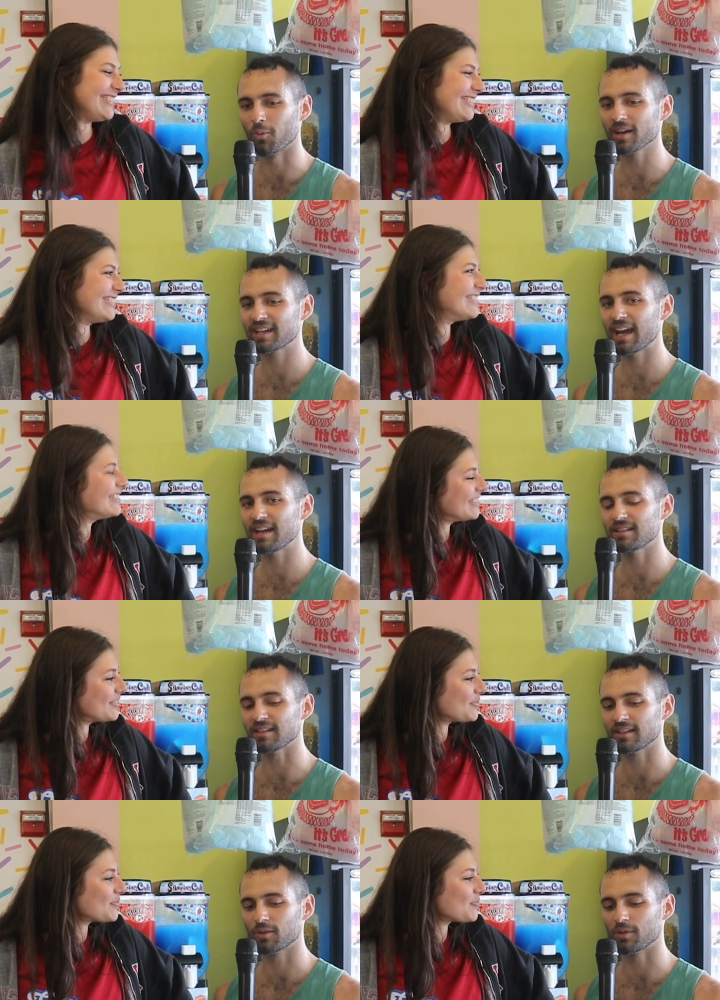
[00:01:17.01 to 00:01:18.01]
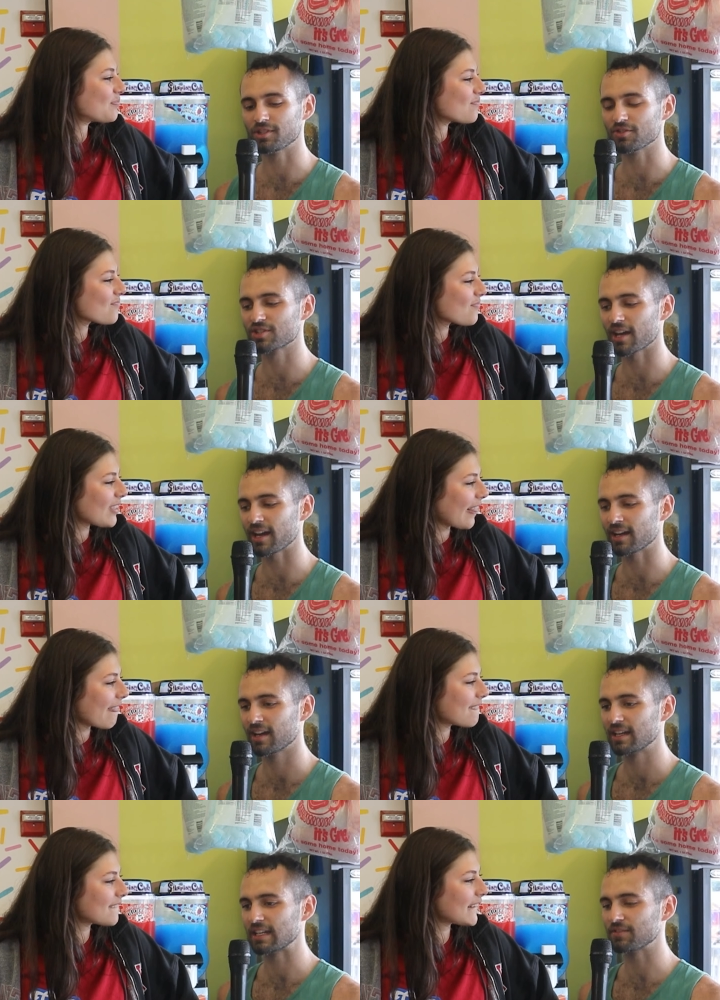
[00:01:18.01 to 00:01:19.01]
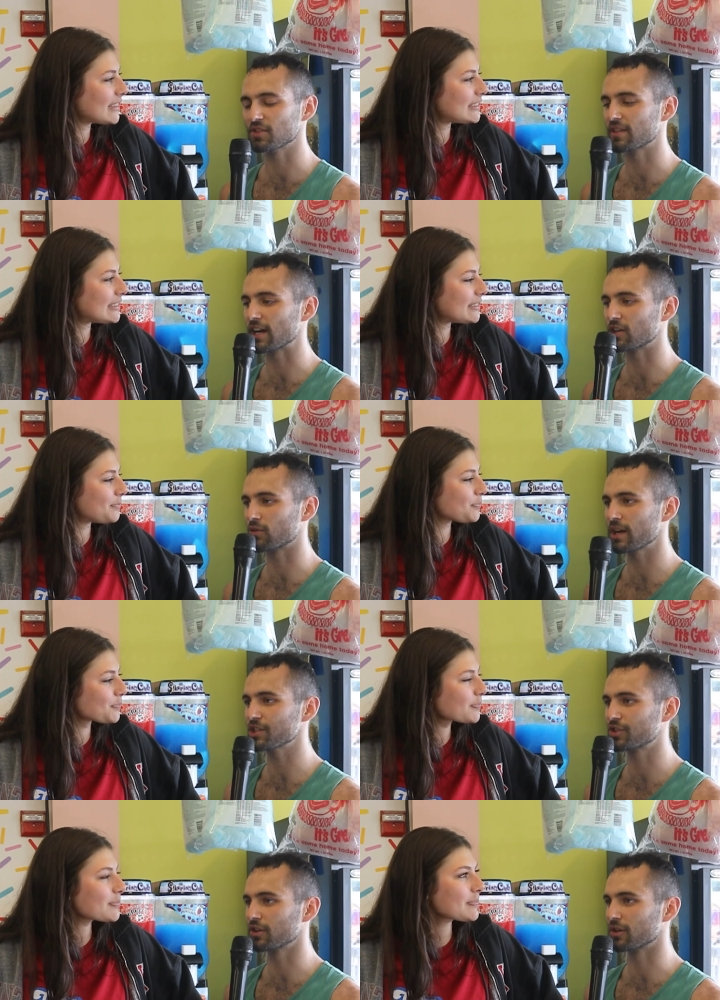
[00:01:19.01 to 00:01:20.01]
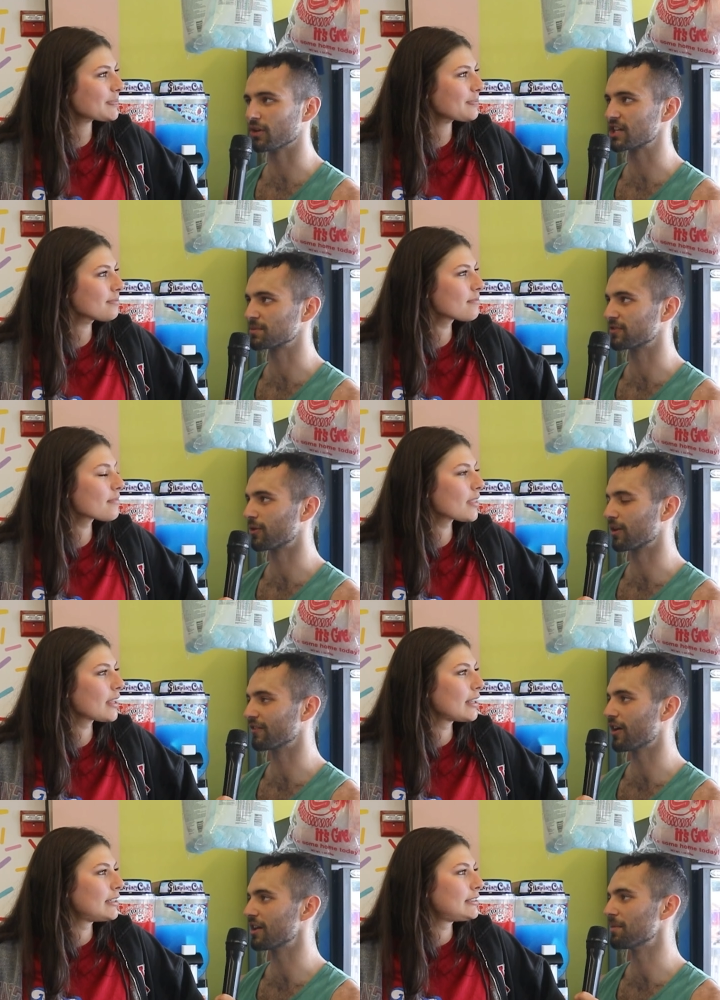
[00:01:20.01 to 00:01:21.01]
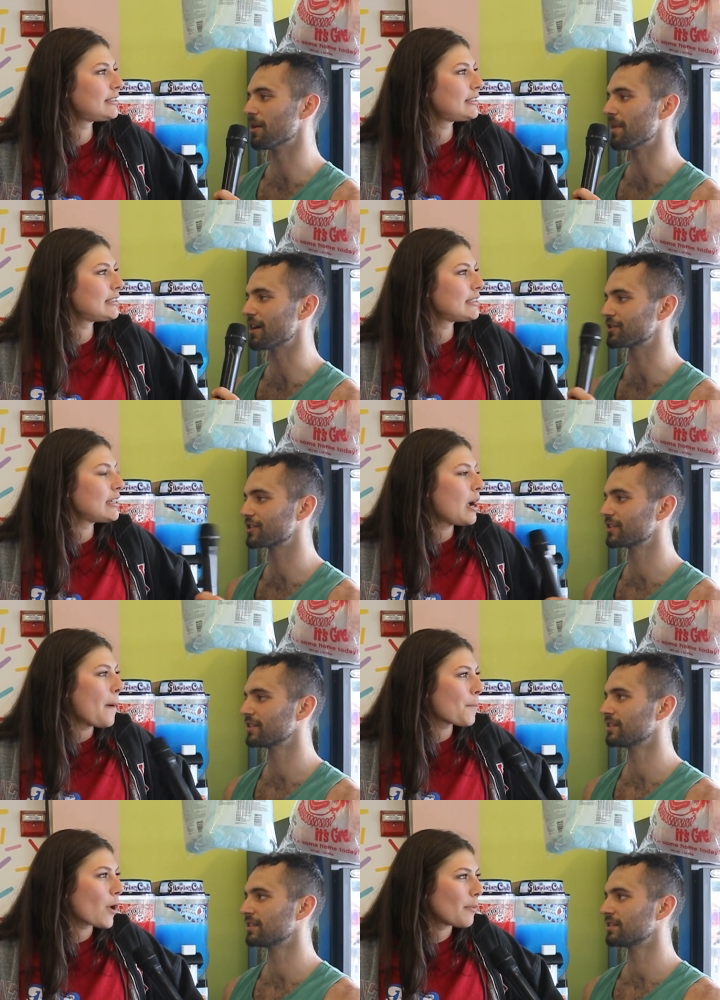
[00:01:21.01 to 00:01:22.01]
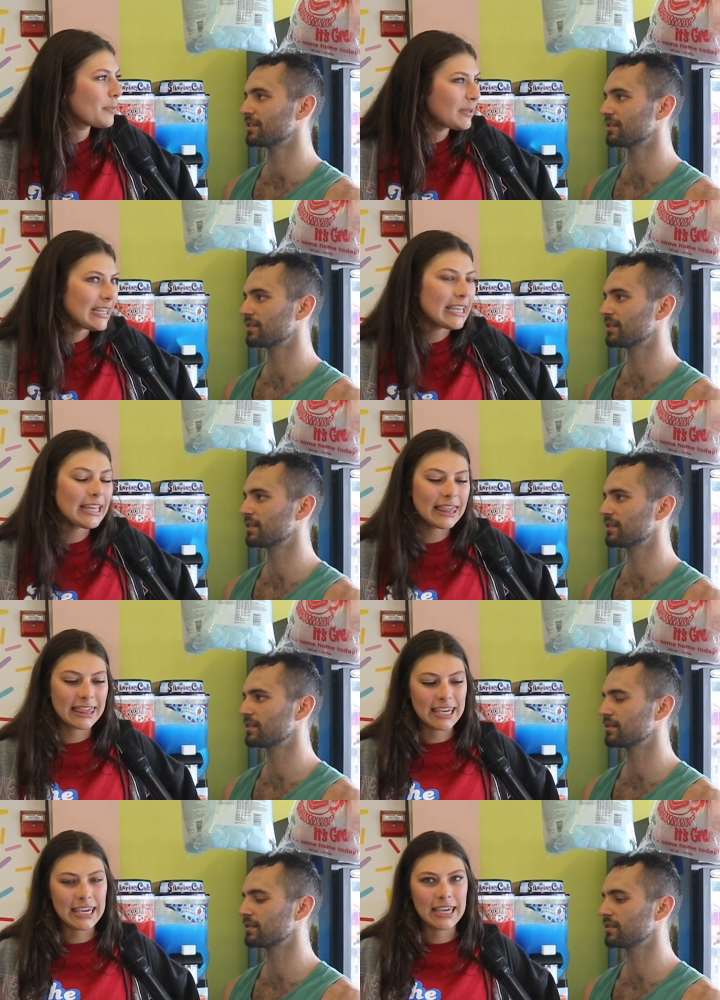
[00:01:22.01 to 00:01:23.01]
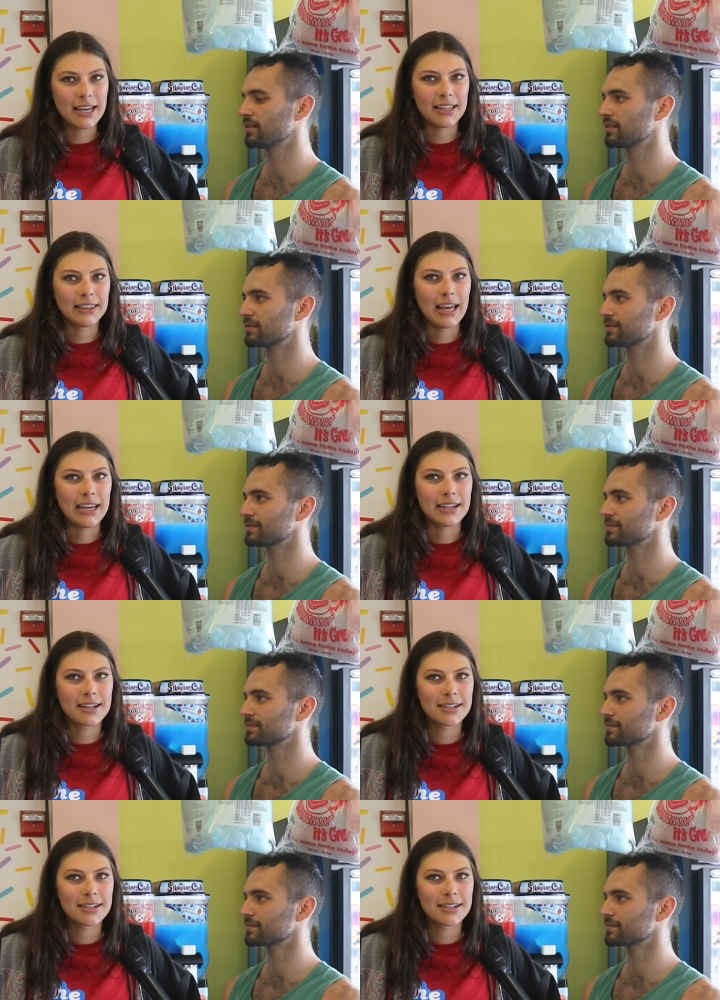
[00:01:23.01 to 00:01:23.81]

Speaker 1: what candy would you say gives you that great sugar rush before a volleyball match? Probably the like